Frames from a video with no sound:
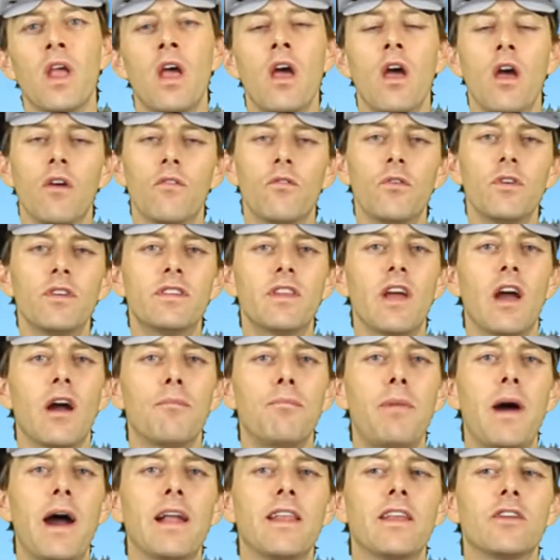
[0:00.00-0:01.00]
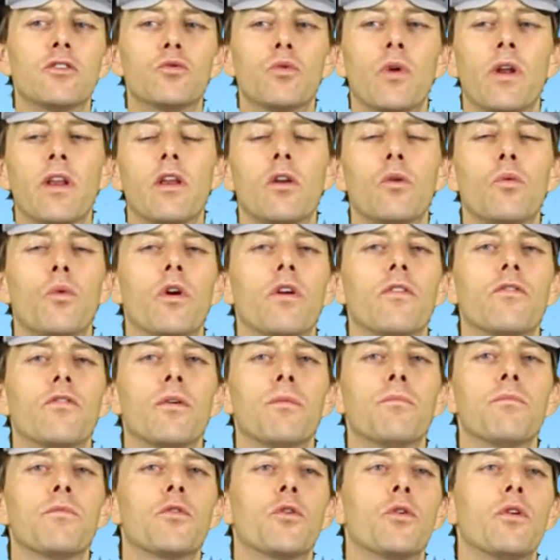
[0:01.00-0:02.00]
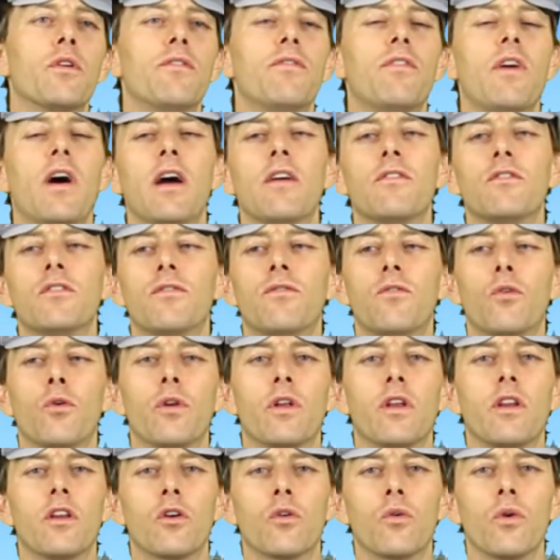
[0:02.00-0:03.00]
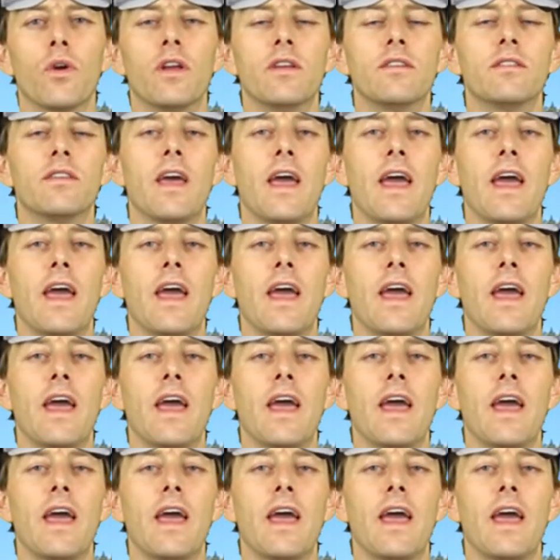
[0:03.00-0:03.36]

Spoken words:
Freestyle pilots run anywhere from 35 to 40 degrees